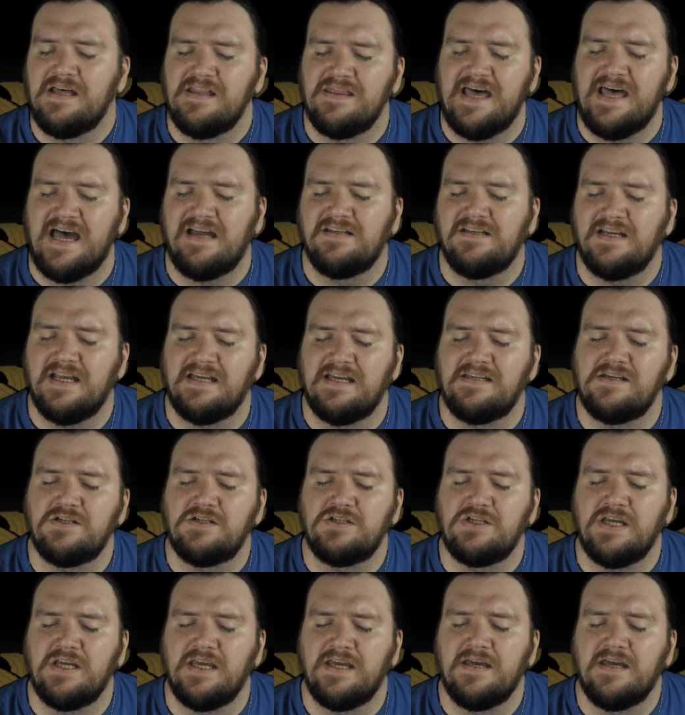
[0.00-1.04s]
That
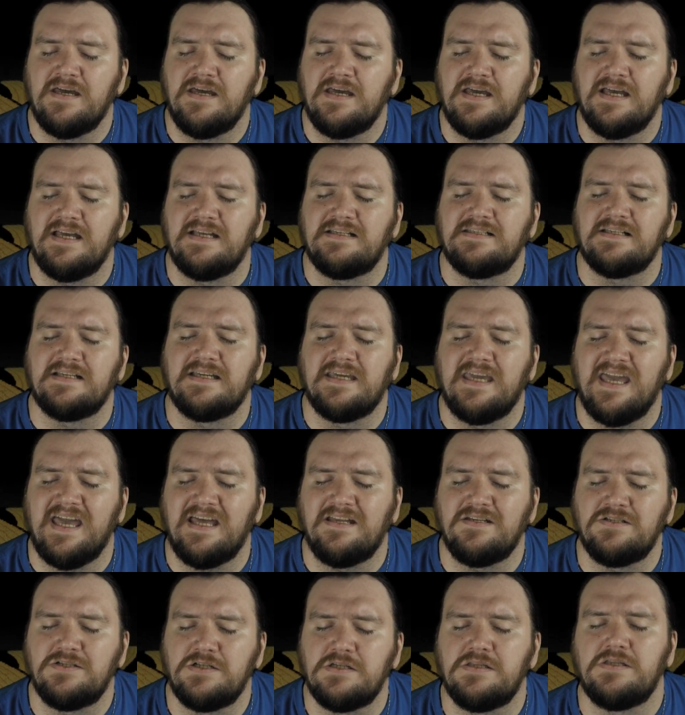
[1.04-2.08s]
energy is
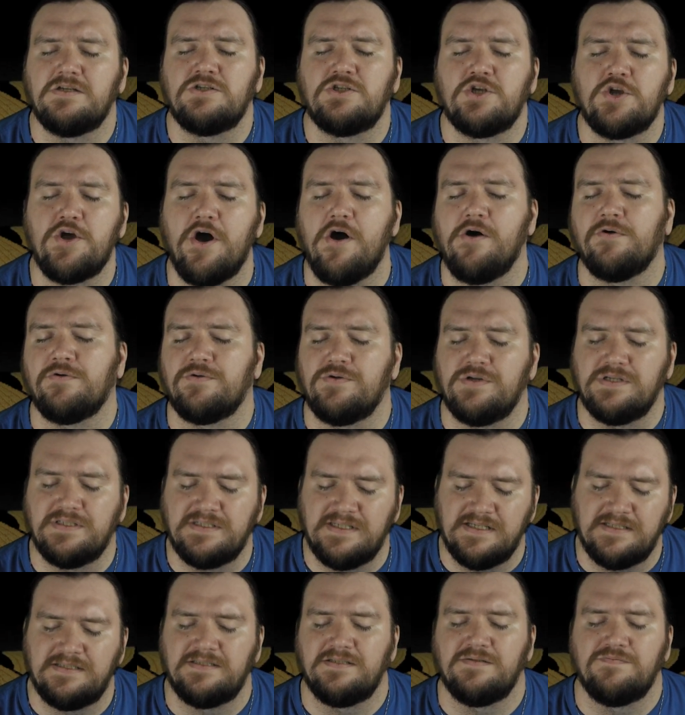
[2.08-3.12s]
akin to the chakra
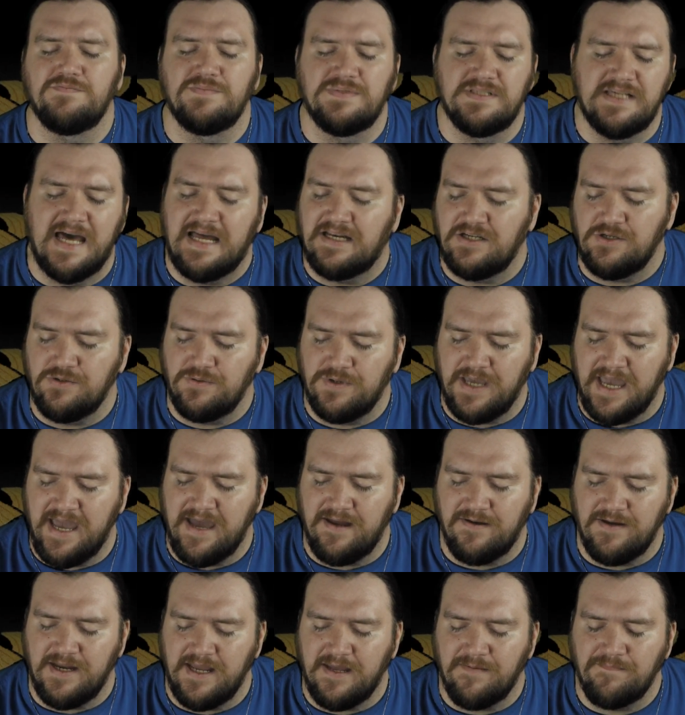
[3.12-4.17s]
systems that you
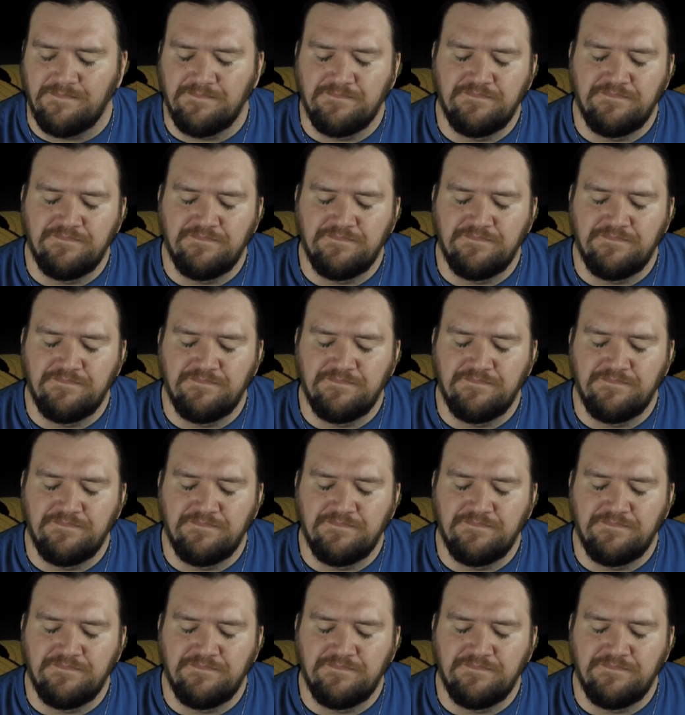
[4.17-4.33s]
carry.